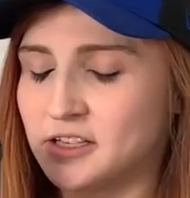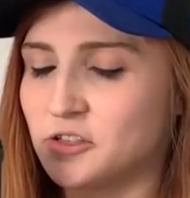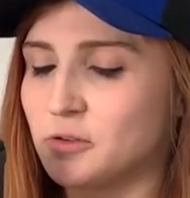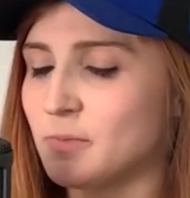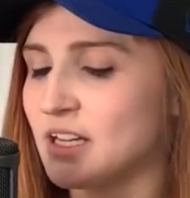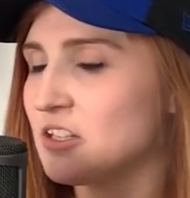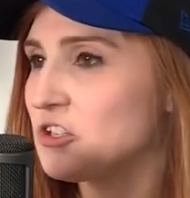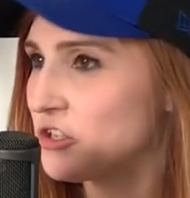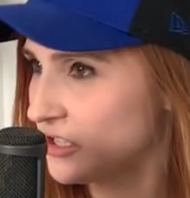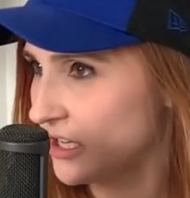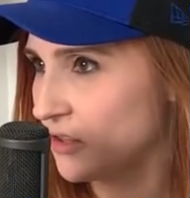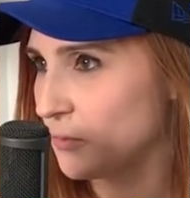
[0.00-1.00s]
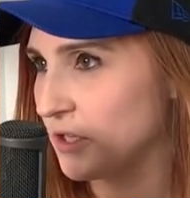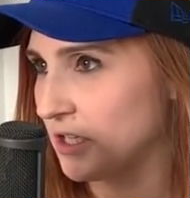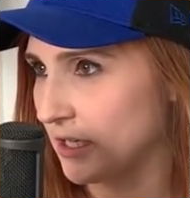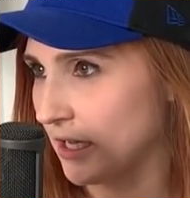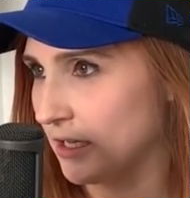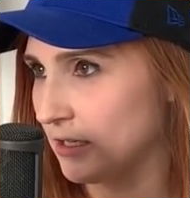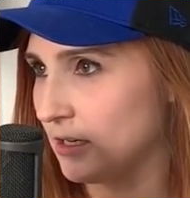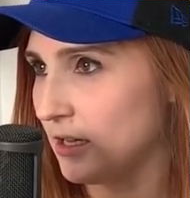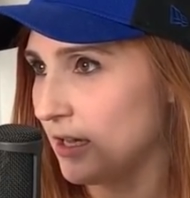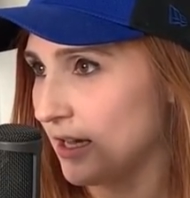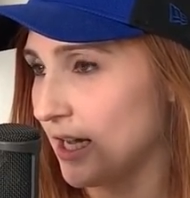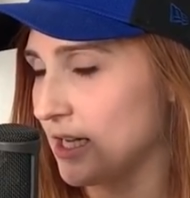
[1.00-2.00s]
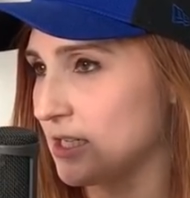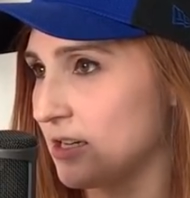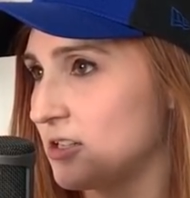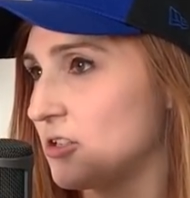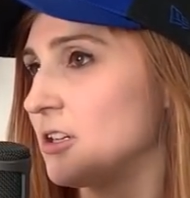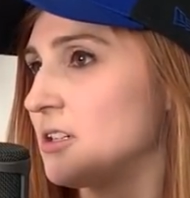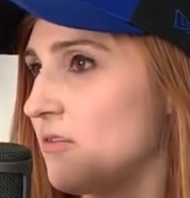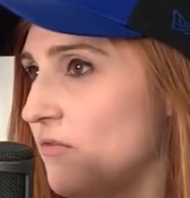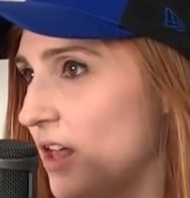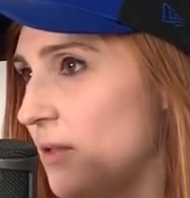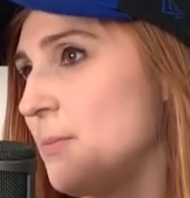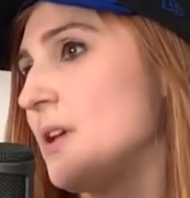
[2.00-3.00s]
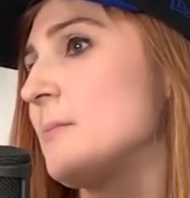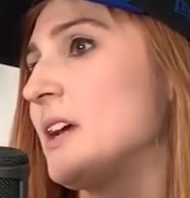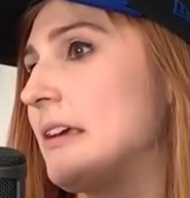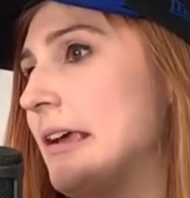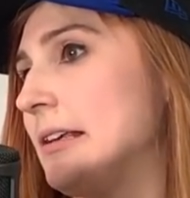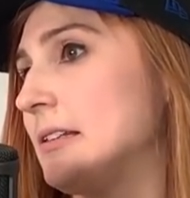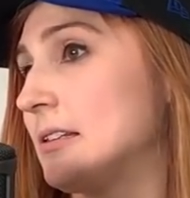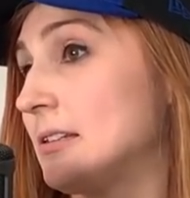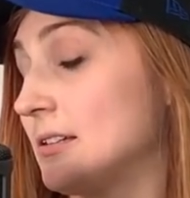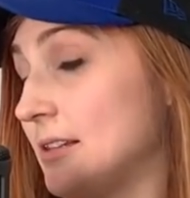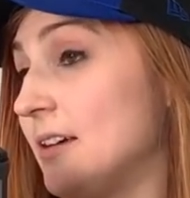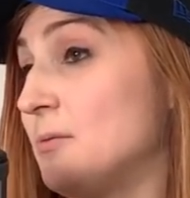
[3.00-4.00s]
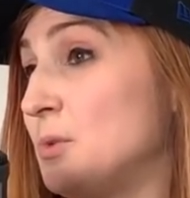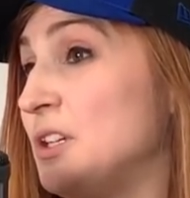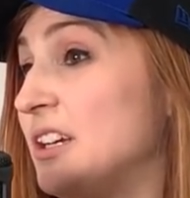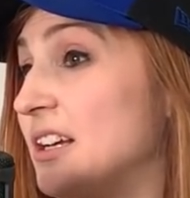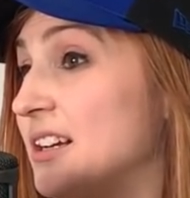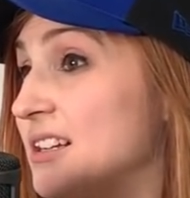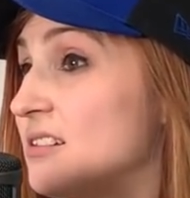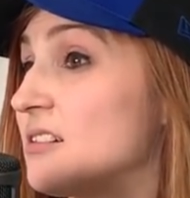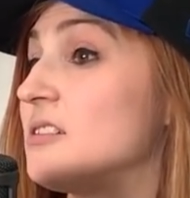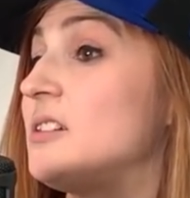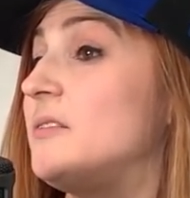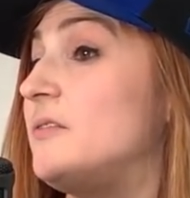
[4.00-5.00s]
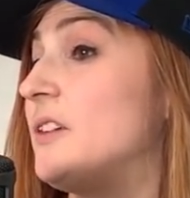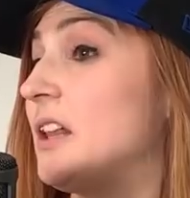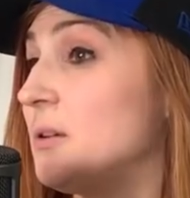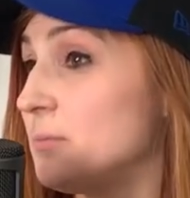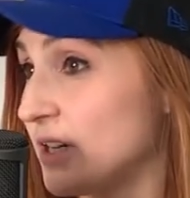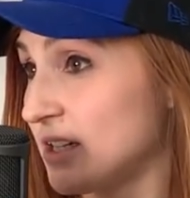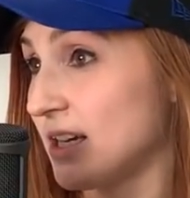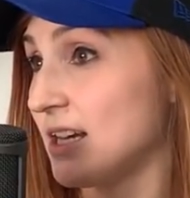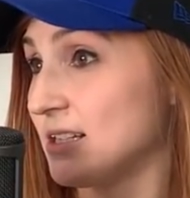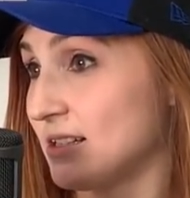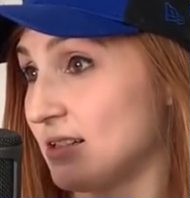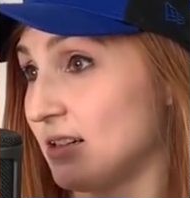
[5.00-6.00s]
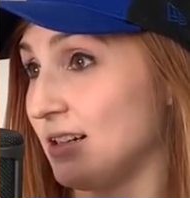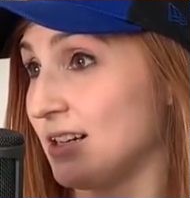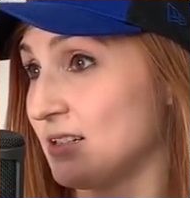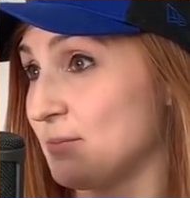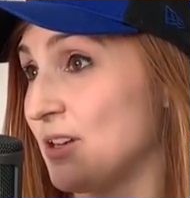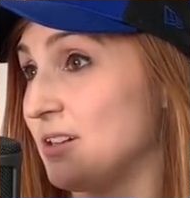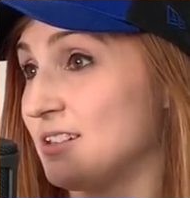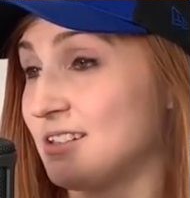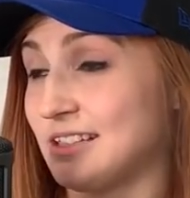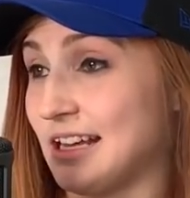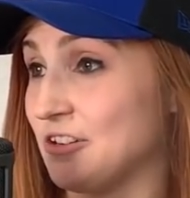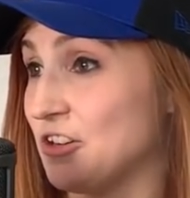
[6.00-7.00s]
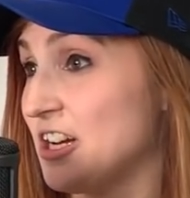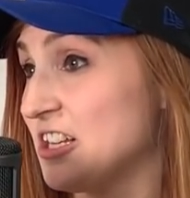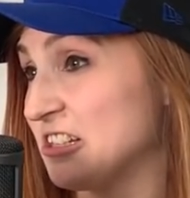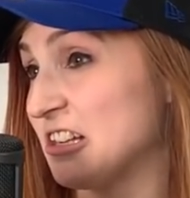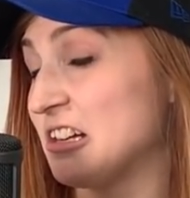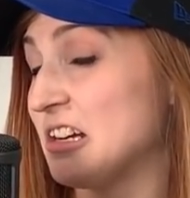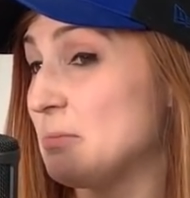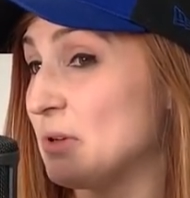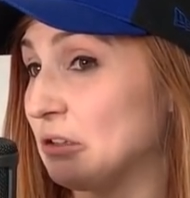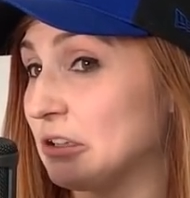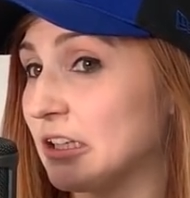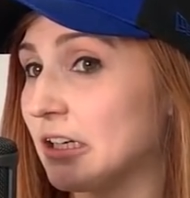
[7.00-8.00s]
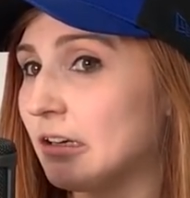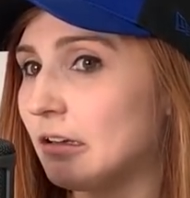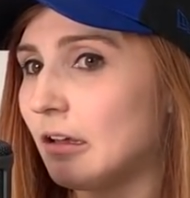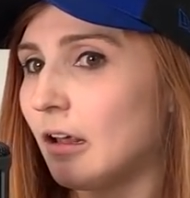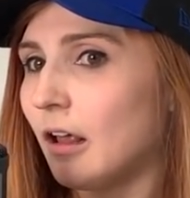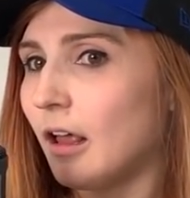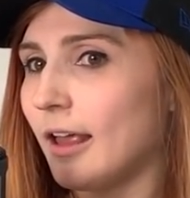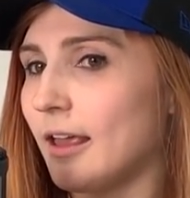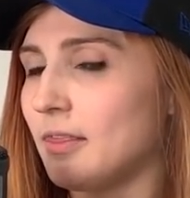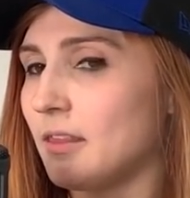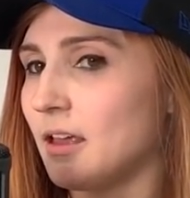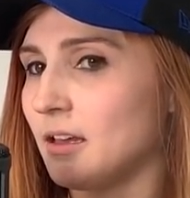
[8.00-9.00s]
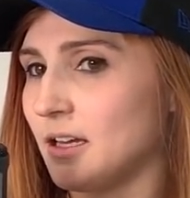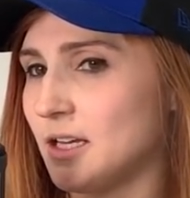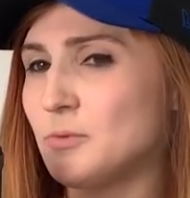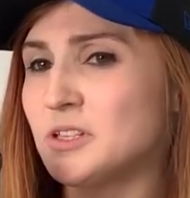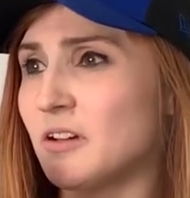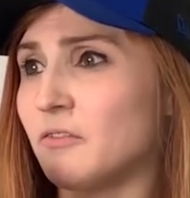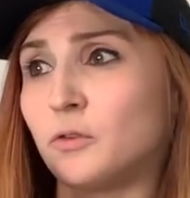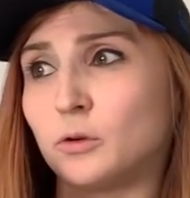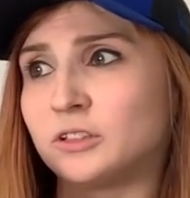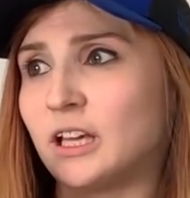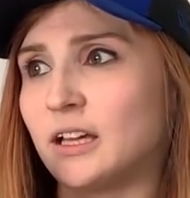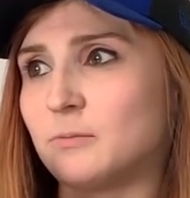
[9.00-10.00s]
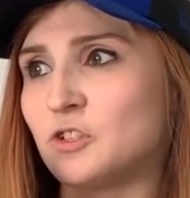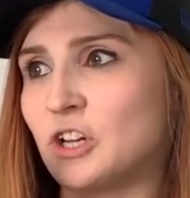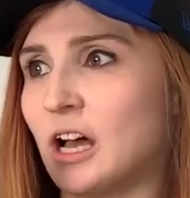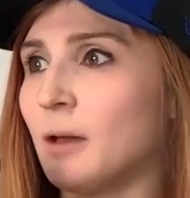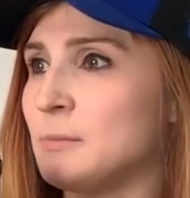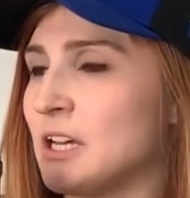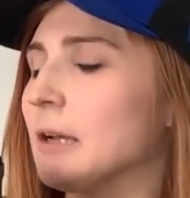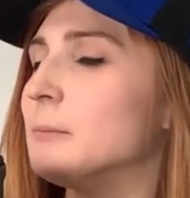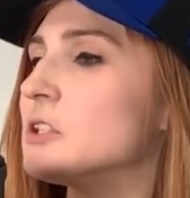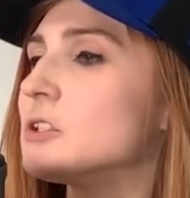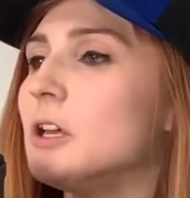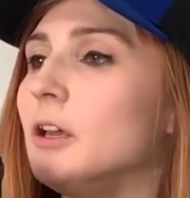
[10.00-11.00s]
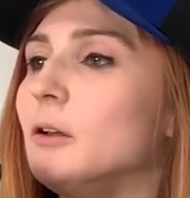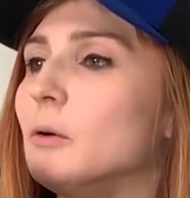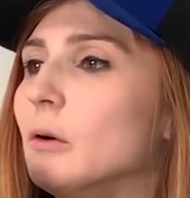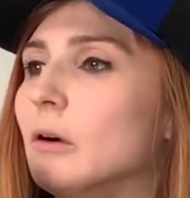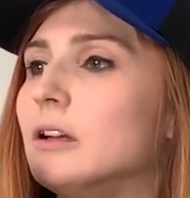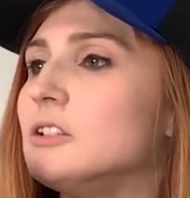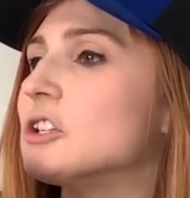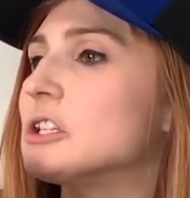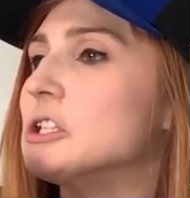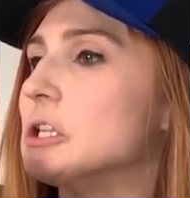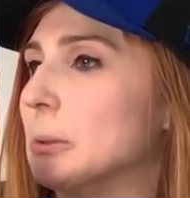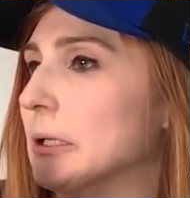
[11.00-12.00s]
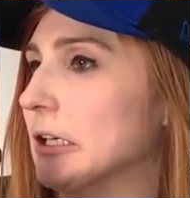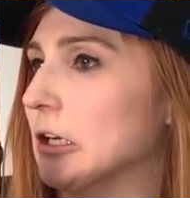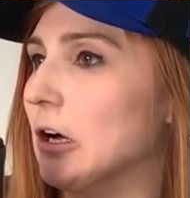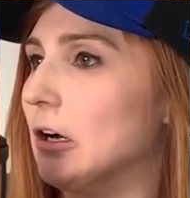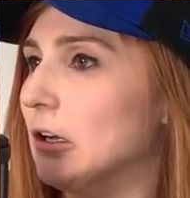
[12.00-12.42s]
answer messages on the weekend. I'd start developing my case that weekend. I started to develop my case study. I spent yep. Saturday and Sunday building it. And then it was a full-time job times two, just doing it